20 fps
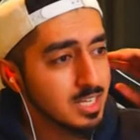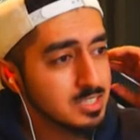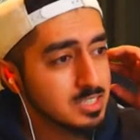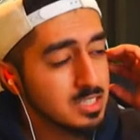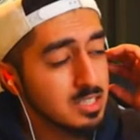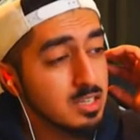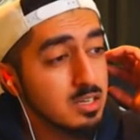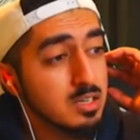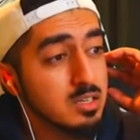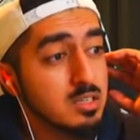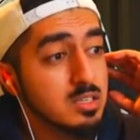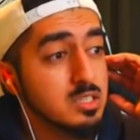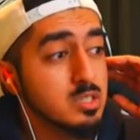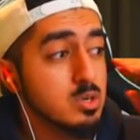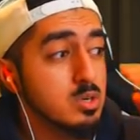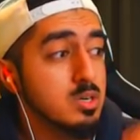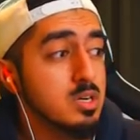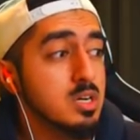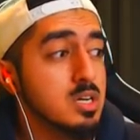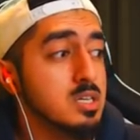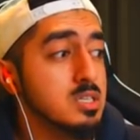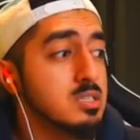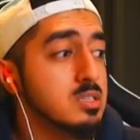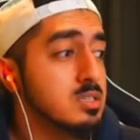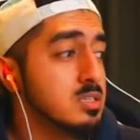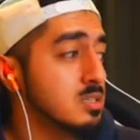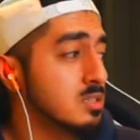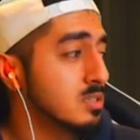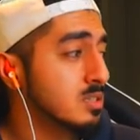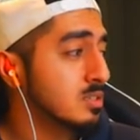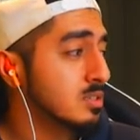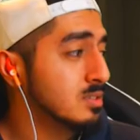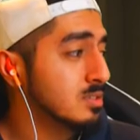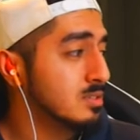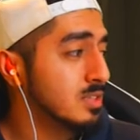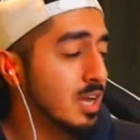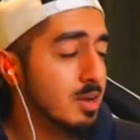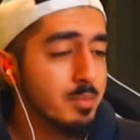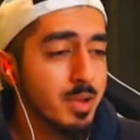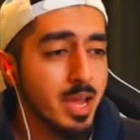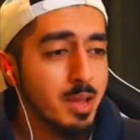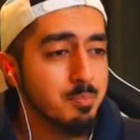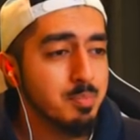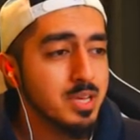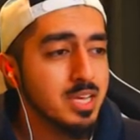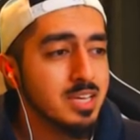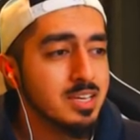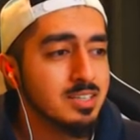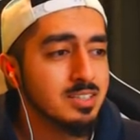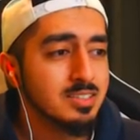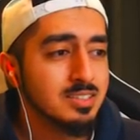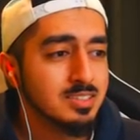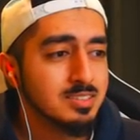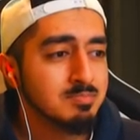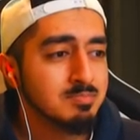I see it. It's all good. I'm happy.